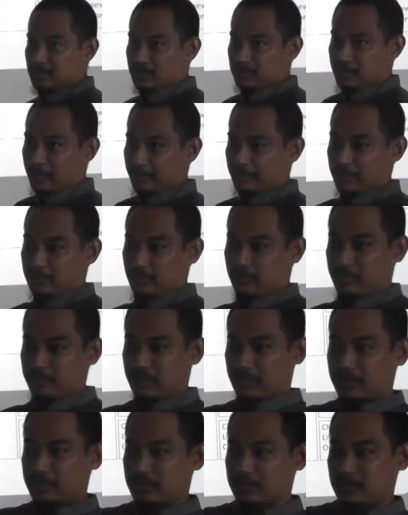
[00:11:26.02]
But when you talk
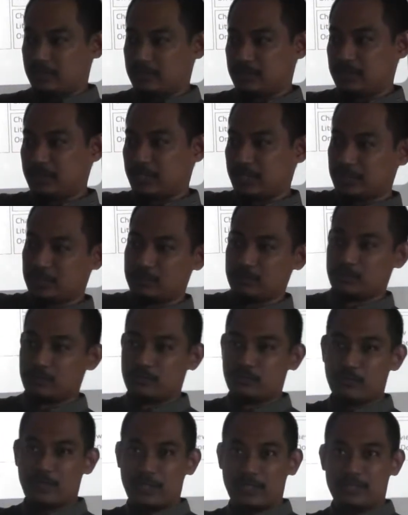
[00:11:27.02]
about this guy do
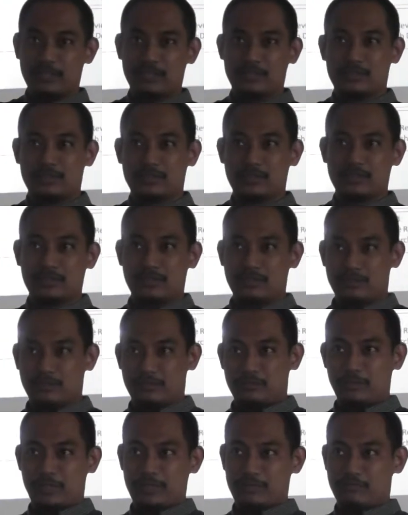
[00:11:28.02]
what, this guy
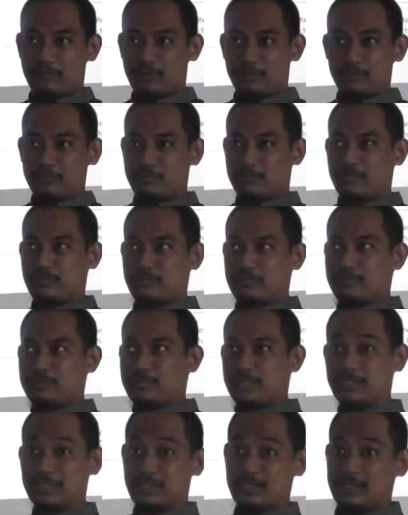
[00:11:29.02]
did what
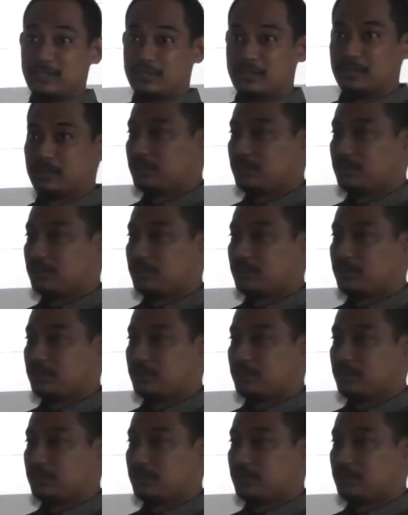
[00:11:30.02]
from journal,